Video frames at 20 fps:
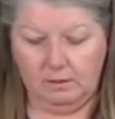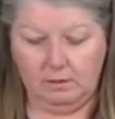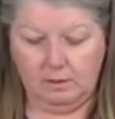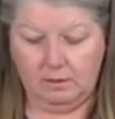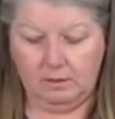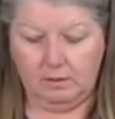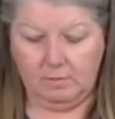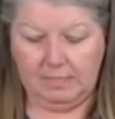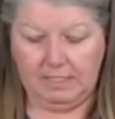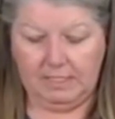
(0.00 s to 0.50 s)

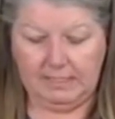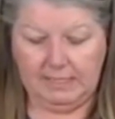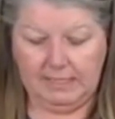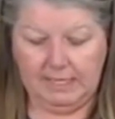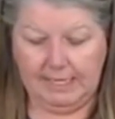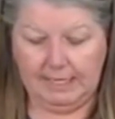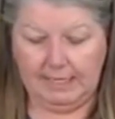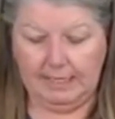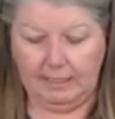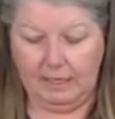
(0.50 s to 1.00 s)
So I'm going to
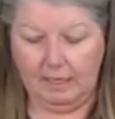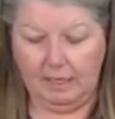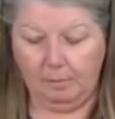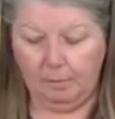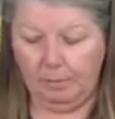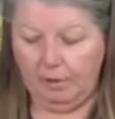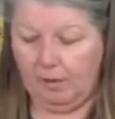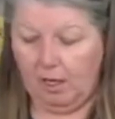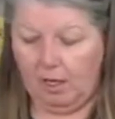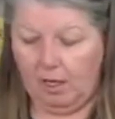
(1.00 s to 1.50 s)
take a
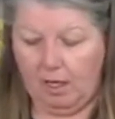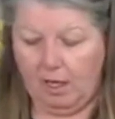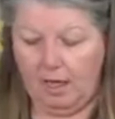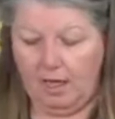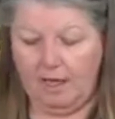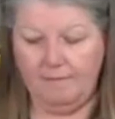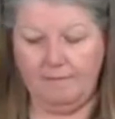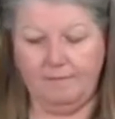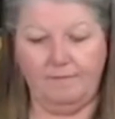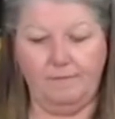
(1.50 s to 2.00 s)
couple
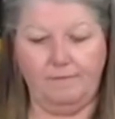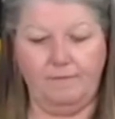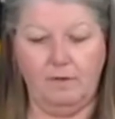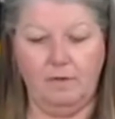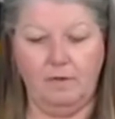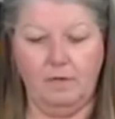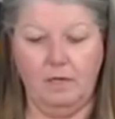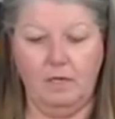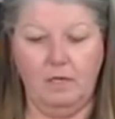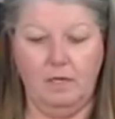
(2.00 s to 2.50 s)
off.
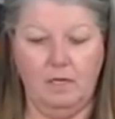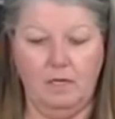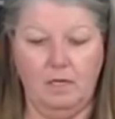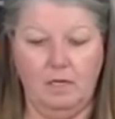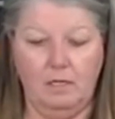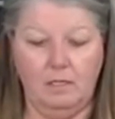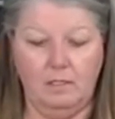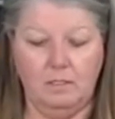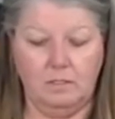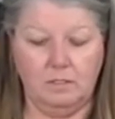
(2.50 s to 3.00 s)

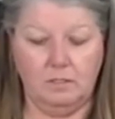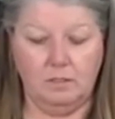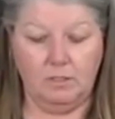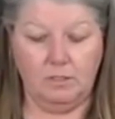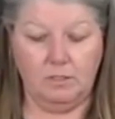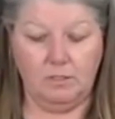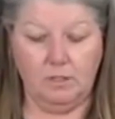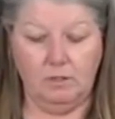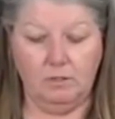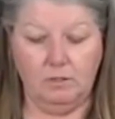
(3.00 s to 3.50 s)
So
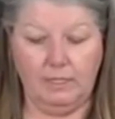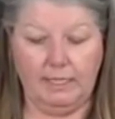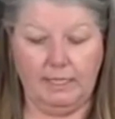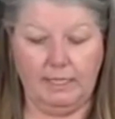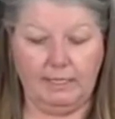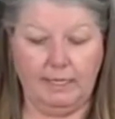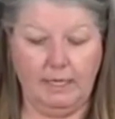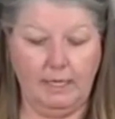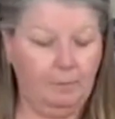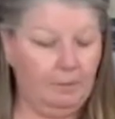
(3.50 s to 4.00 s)
there's only a
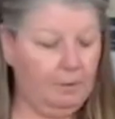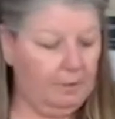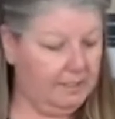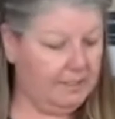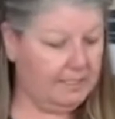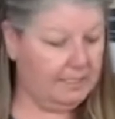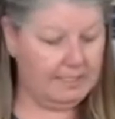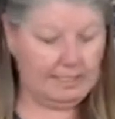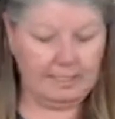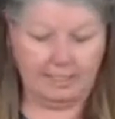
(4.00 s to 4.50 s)
couple of
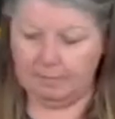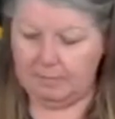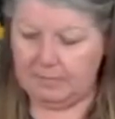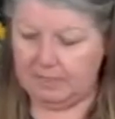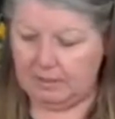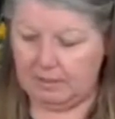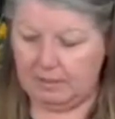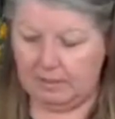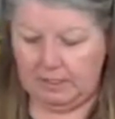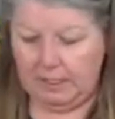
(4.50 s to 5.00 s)

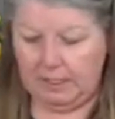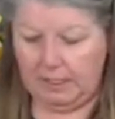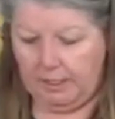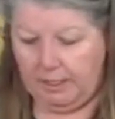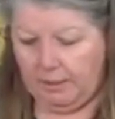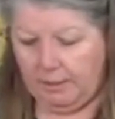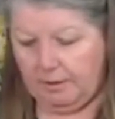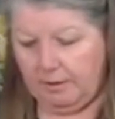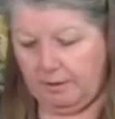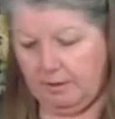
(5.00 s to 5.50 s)
stems on
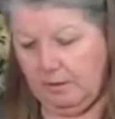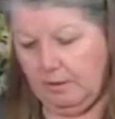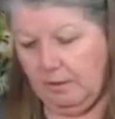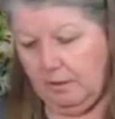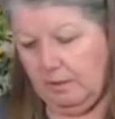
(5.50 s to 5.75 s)
here.